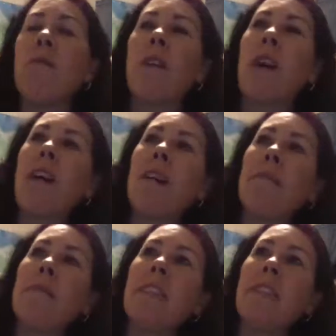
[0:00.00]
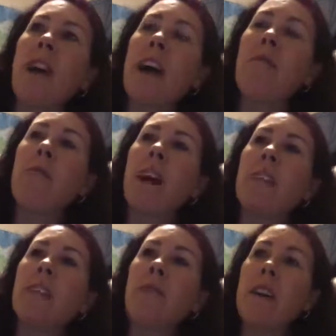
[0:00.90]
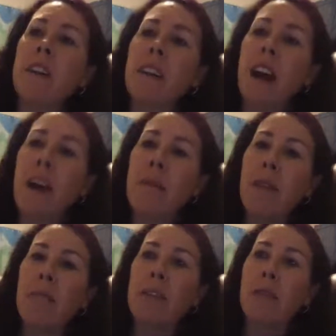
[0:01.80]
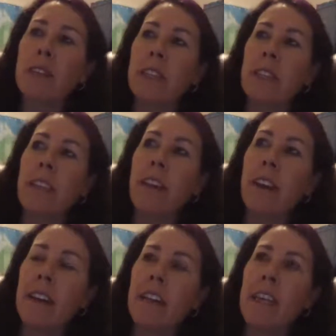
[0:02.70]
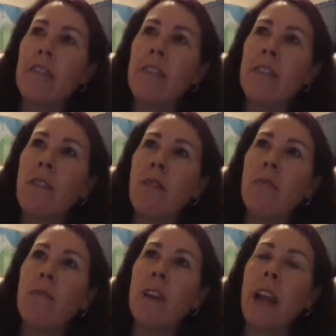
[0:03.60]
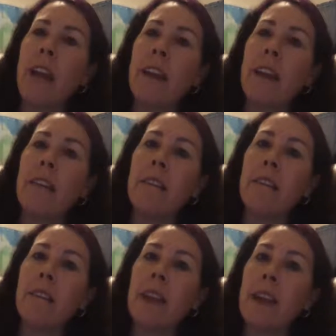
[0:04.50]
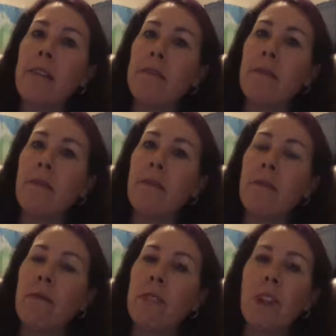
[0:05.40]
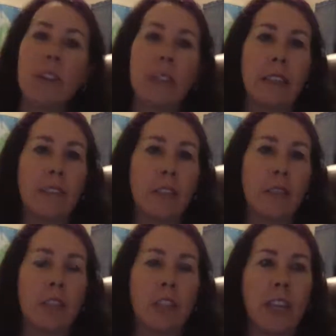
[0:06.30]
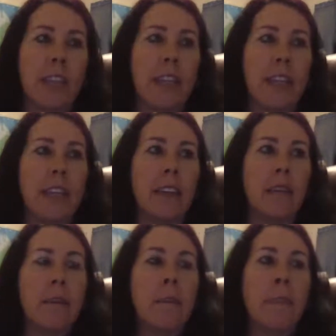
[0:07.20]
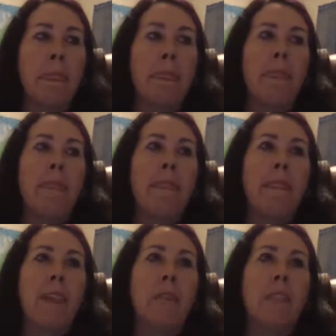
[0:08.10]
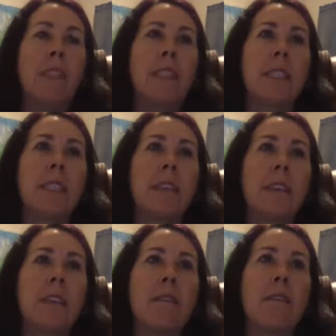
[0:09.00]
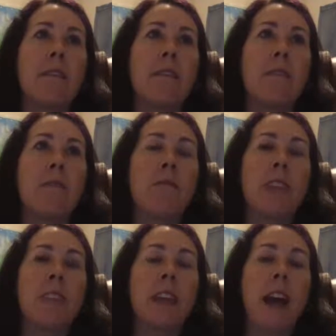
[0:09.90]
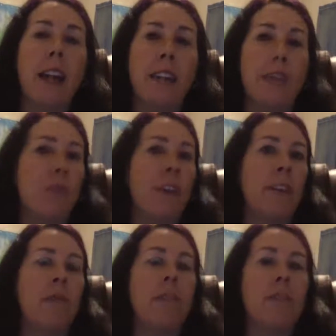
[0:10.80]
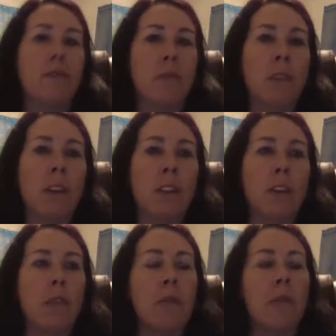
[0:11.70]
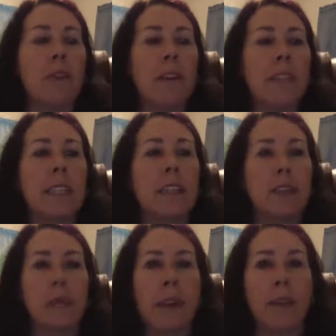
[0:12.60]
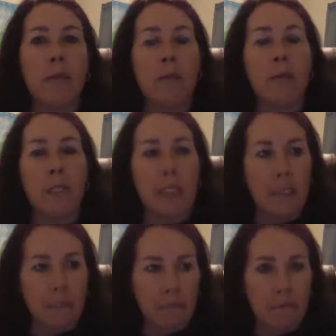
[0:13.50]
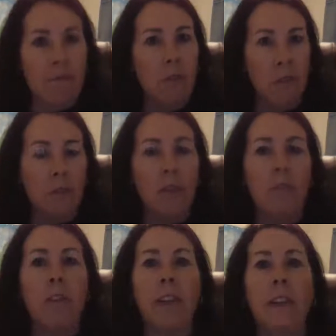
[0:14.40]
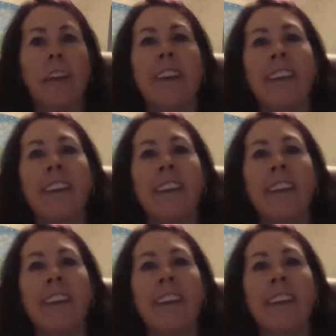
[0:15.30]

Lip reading: I just wanted to comment real quickly that even though when I kind of started leaving Christianity, it was not intertwined with a divorce, although it was intertwined with moving in with a boyfriend, like,